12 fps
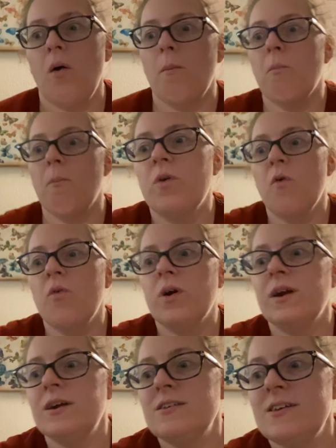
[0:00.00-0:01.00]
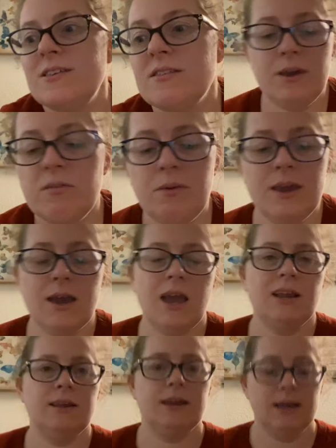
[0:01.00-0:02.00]
more days of the week
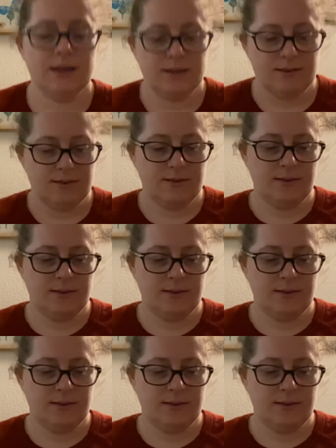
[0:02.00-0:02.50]
ideas.